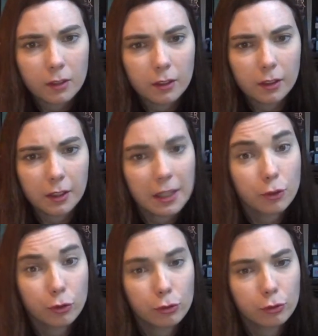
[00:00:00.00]
Now
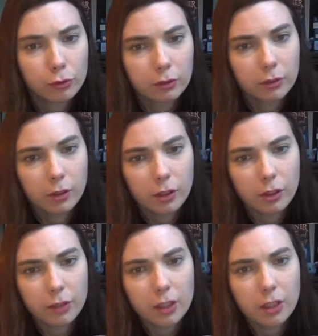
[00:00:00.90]
let's scroll through the
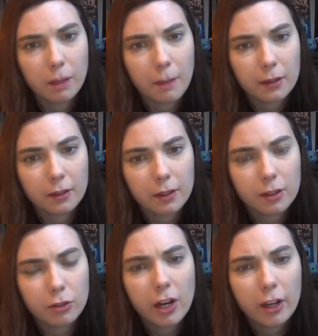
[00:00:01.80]
Goodreads to get back to
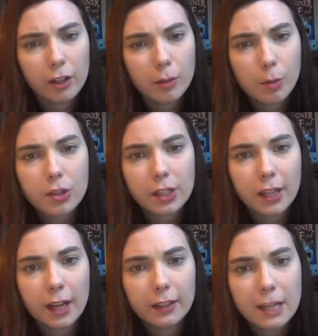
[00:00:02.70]
this cracker because I
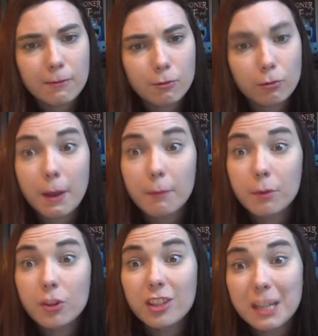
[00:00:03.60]
can't even
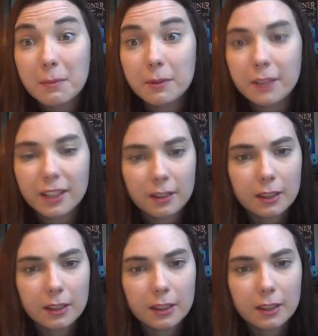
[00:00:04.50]
remember the name of it.